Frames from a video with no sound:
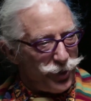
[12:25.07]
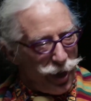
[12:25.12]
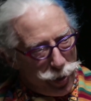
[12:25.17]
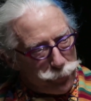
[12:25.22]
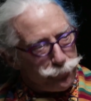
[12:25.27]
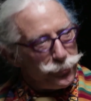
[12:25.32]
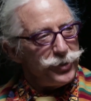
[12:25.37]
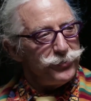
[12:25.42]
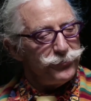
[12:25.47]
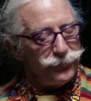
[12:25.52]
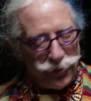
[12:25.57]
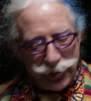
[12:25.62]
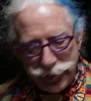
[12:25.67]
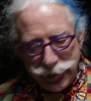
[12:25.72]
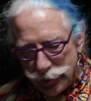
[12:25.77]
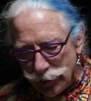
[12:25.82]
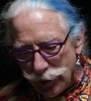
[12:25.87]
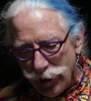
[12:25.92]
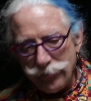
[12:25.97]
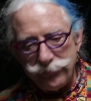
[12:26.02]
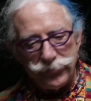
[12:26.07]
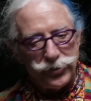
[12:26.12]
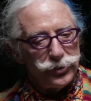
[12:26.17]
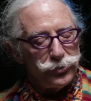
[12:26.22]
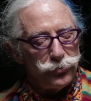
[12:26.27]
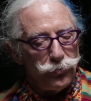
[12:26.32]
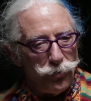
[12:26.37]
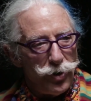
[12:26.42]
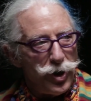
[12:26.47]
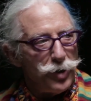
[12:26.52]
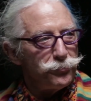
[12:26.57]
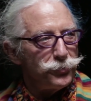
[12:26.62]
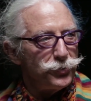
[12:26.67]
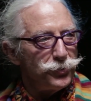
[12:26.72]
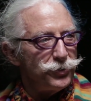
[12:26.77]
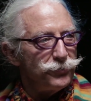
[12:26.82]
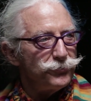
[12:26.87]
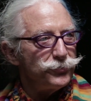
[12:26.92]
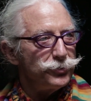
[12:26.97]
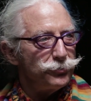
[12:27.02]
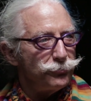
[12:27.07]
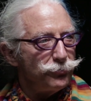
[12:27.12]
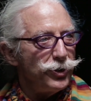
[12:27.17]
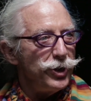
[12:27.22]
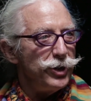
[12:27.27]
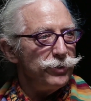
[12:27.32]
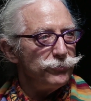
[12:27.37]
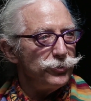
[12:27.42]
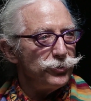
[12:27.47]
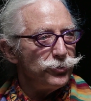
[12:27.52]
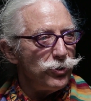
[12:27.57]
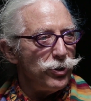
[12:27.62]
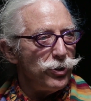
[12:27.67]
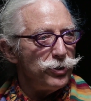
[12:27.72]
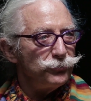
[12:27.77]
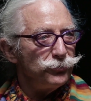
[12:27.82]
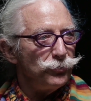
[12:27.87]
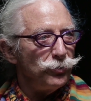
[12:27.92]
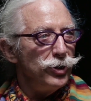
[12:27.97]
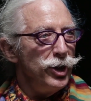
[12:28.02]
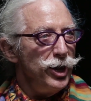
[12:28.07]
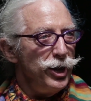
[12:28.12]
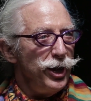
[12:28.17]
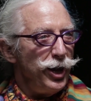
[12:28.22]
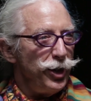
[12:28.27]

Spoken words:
happy, funny, loving, cooperative, and creative and thoughtful.